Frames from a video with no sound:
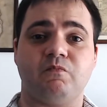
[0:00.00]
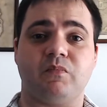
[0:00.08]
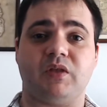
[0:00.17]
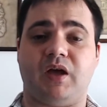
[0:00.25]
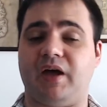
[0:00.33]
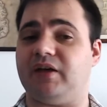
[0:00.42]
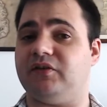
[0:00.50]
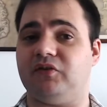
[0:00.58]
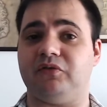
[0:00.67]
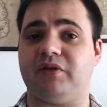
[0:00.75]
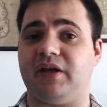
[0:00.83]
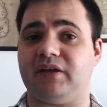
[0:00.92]
I
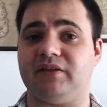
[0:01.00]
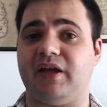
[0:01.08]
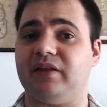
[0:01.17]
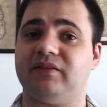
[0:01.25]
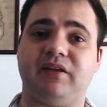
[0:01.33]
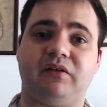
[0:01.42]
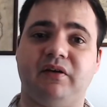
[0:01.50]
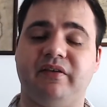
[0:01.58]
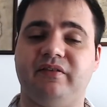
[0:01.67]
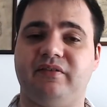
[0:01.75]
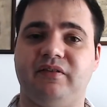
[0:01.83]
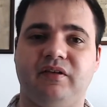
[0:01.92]
do think that there
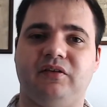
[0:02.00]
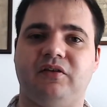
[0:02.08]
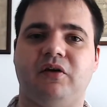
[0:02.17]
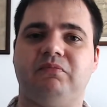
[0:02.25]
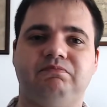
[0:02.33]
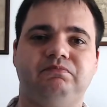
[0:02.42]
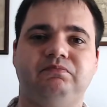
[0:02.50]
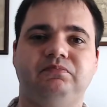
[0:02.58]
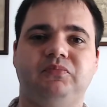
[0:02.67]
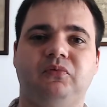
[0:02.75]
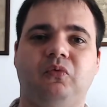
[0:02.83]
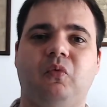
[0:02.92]
is,
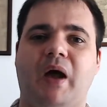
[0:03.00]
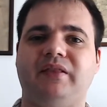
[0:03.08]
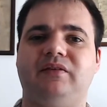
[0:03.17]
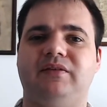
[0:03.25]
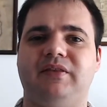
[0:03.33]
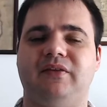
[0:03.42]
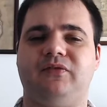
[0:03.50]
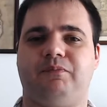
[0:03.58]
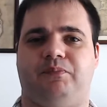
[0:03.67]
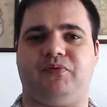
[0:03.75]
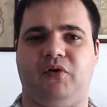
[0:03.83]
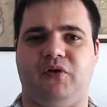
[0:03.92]
what this
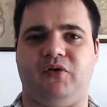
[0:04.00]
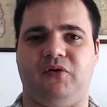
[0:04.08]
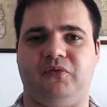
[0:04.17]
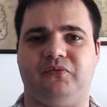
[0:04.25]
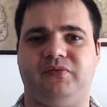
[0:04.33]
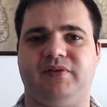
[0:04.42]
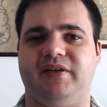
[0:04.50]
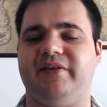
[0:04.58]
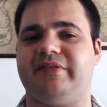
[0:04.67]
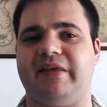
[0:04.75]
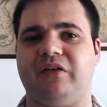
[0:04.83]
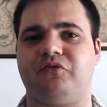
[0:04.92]
proved
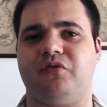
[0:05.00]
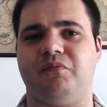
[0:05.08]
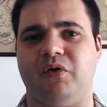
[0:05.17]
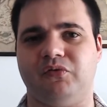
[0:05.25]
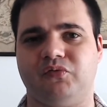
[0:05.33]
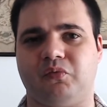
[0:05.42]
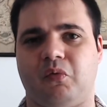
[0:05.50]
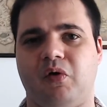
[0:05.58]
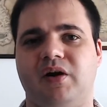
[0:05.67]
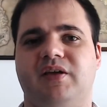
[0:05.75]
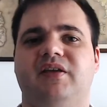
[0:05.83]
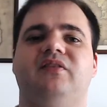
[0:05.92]
is that remote
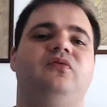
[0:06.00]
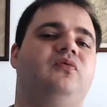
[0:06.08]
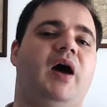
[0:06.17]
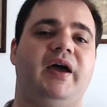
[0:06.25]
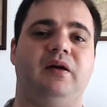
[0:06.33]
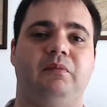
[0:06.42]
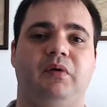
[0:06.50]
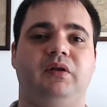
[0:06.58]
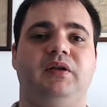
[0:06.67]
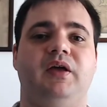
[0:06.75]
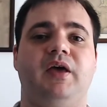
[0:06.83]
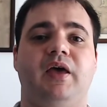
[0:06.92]
work is
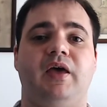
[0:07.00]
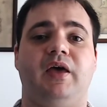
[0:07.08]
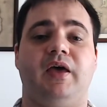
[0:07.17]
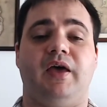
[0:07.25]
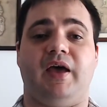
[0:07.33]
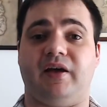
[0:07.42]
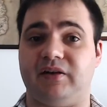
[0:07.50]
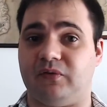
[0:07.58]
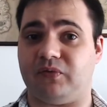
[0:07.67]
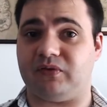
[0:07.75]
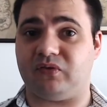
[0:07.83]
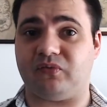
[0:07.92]
viable. And
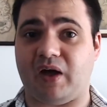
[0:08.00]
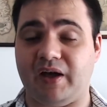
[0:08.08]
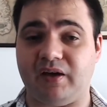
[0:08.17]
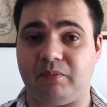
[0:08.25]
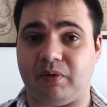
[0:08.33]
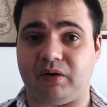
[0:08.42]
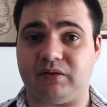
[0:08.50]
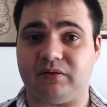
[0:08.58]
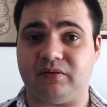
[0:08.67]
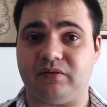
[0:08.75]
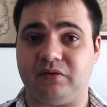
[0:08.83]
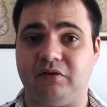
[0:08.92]
if it's viable,
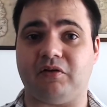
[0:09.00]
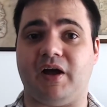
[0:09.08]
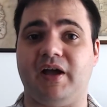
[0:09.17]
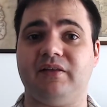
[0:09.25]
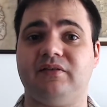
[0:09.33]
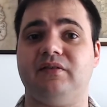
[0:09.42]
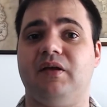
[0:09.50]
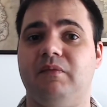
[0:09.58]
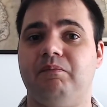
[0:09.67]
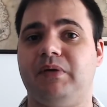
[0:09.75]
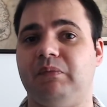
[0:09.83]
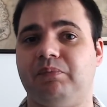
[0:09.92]
right,
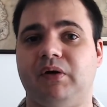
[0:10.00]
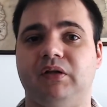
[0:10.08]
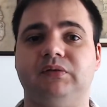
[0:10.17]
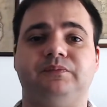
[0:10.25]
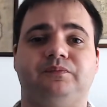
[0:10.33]
people